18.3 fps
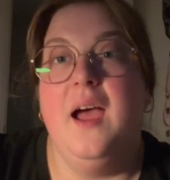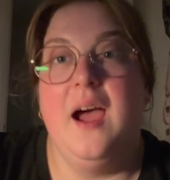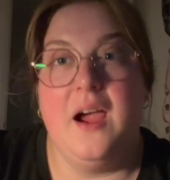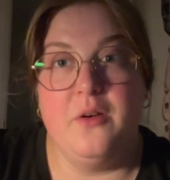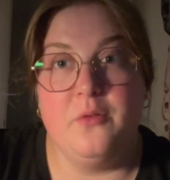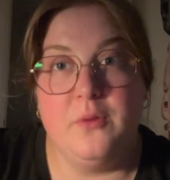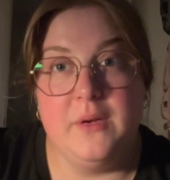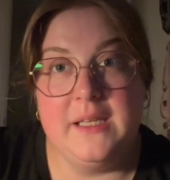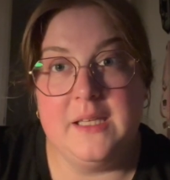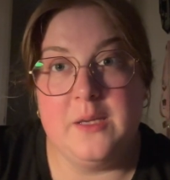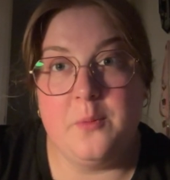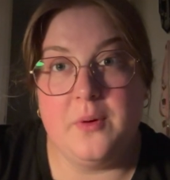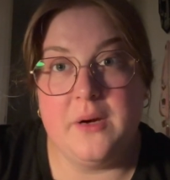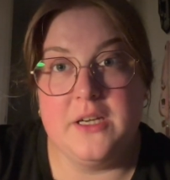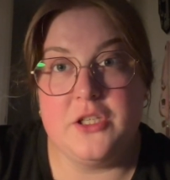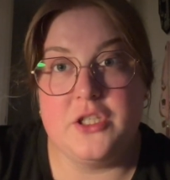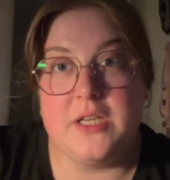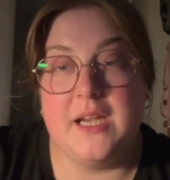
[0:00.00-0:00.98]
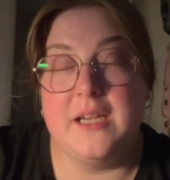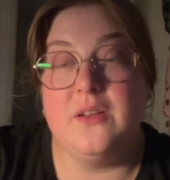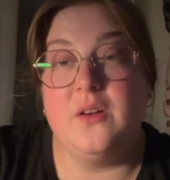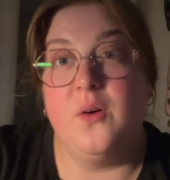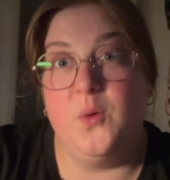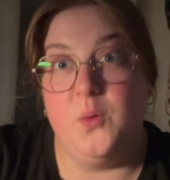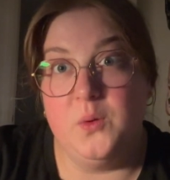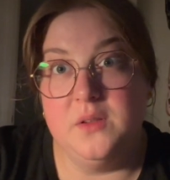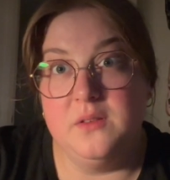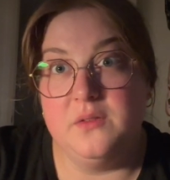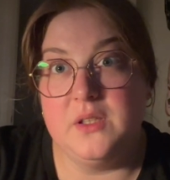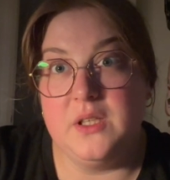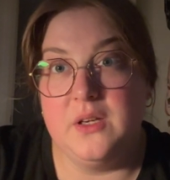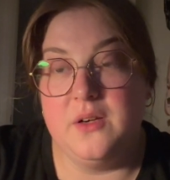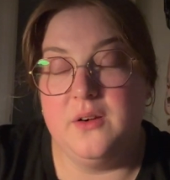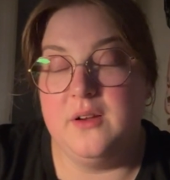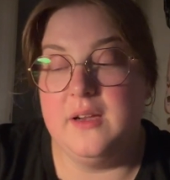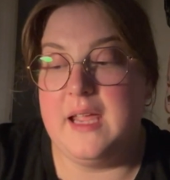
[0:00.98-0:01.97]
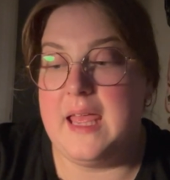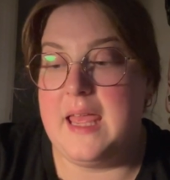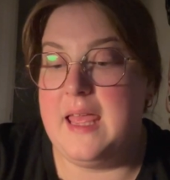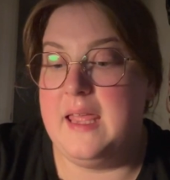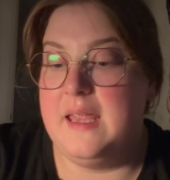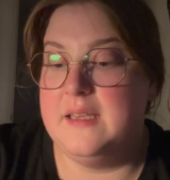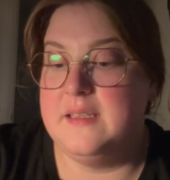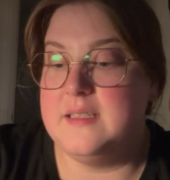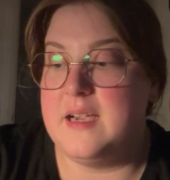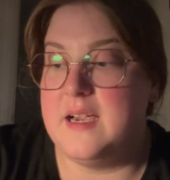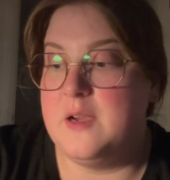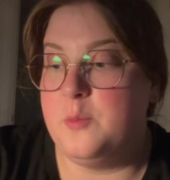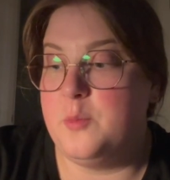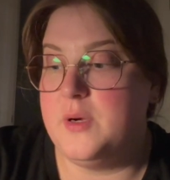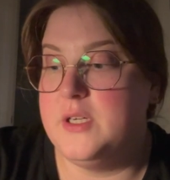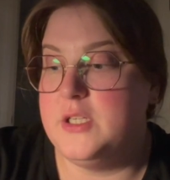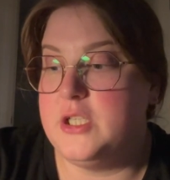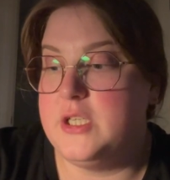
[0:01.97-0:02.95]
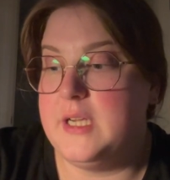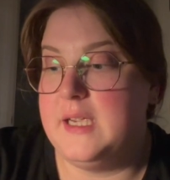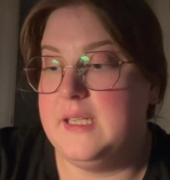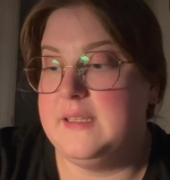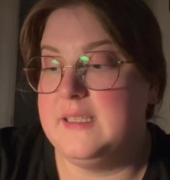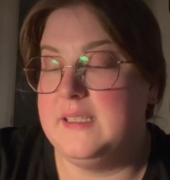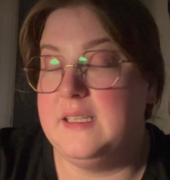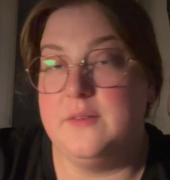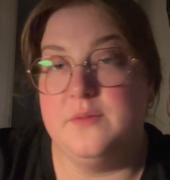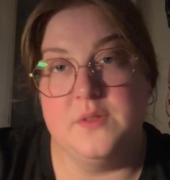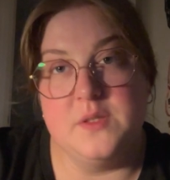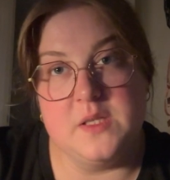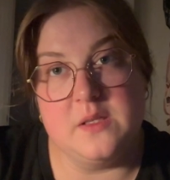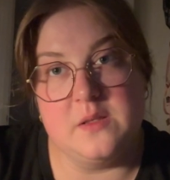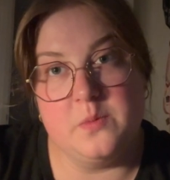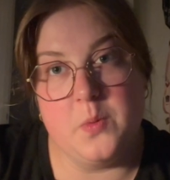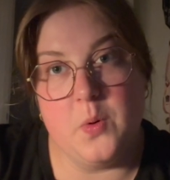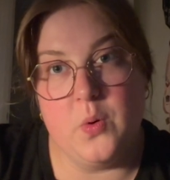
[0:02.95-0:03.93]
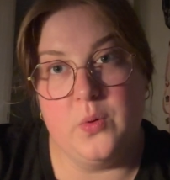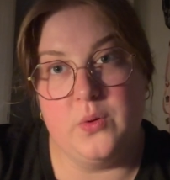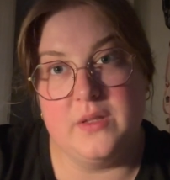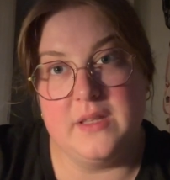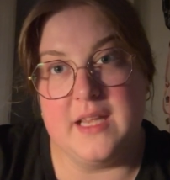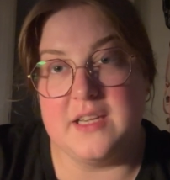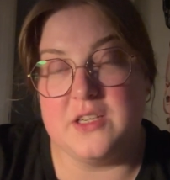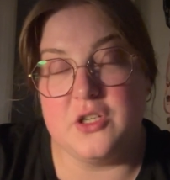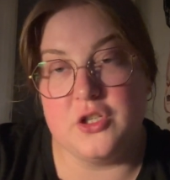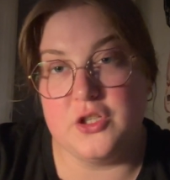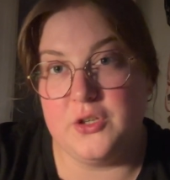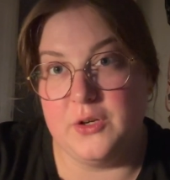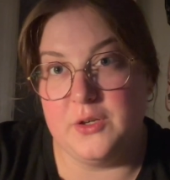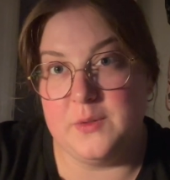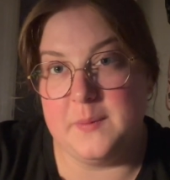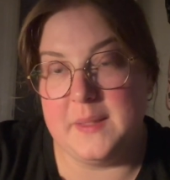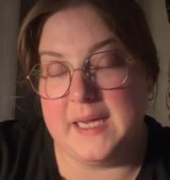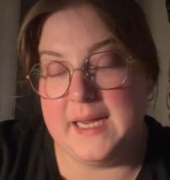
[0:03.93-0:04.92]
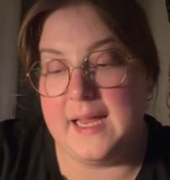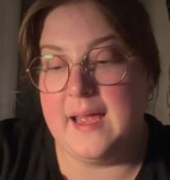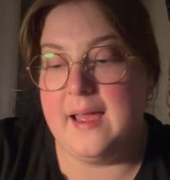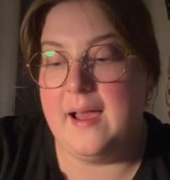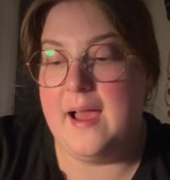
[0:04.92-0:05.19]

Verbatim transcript: I really appreciate all of you and I appreciate the love and support that you showed me.